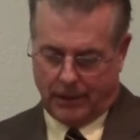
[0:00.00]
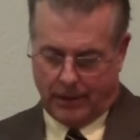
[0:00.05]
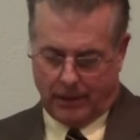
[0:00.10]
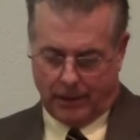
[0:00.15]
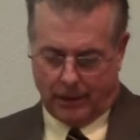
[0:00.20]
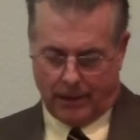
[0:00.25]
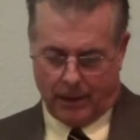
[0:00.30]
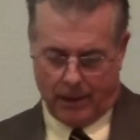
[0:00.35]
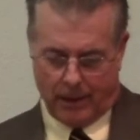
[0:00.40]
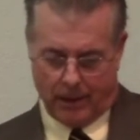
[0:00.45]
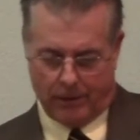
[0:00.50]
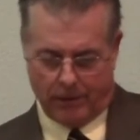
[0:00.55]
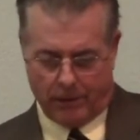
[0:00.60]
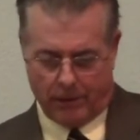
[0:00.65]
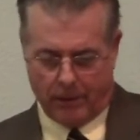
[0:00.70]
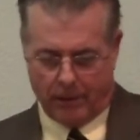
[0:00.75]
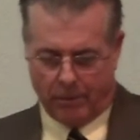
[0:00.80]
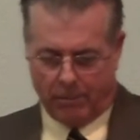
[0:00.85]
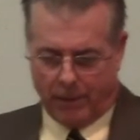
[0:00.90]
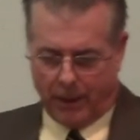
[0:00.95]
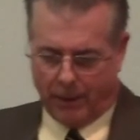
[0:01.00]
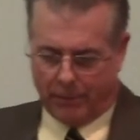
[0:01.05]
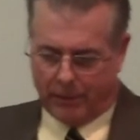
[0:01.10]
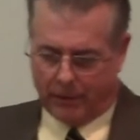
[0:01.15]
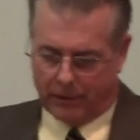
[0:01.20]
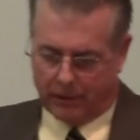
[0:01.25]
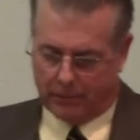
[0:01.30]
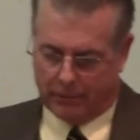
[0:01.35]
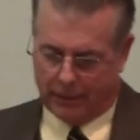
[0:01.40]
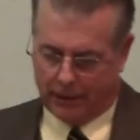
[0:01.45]
And contrary to
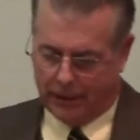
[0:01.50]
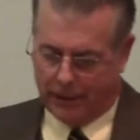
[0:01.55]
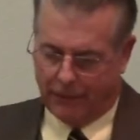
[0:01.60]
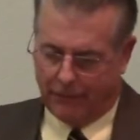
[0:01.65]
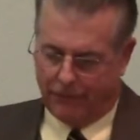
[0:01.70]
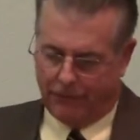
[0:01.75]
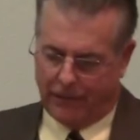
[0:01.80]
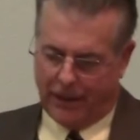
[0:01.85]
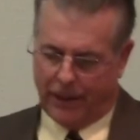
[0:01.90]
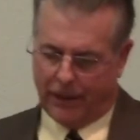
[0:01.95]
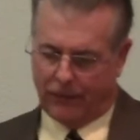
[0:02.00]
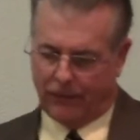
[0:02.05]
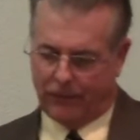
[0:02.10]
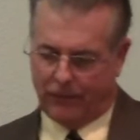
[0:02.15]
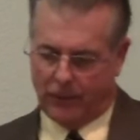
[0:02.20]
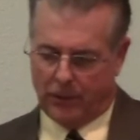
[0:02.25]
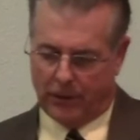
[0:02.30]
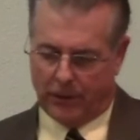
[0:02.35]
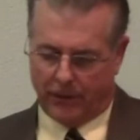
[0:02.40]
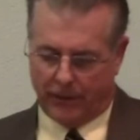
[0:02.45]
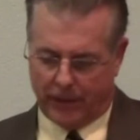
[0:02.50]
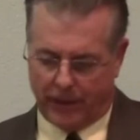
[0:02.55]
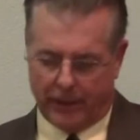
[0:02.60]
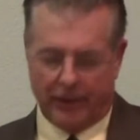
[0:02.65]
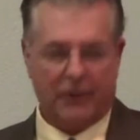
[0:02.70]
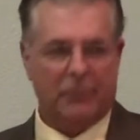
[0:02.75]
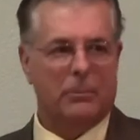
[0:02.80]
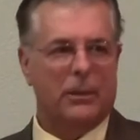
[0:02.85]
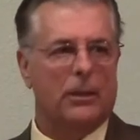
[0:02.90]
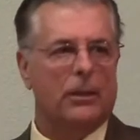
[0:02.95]
popular belief, fast food is not
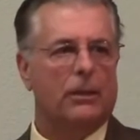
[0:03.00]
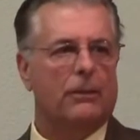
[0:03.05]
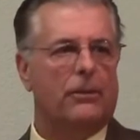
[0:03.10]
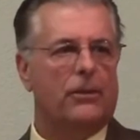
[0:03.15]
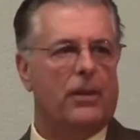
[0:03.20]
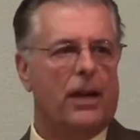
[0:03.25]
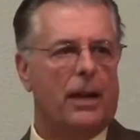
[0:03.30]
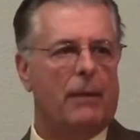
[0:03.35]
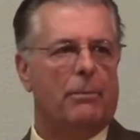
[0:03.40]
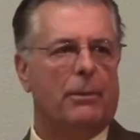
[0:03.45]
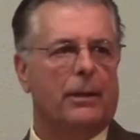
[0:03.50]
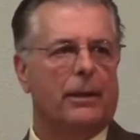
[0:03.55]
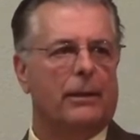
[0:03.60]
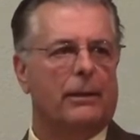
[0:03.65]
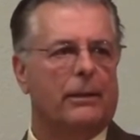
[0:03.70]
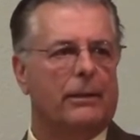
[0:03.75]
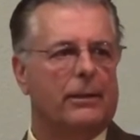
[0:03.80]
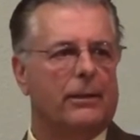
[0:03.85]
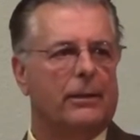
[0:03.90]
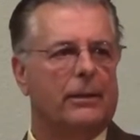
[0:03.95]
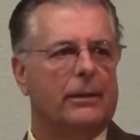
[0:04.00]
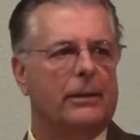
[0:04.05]
the meal of champions.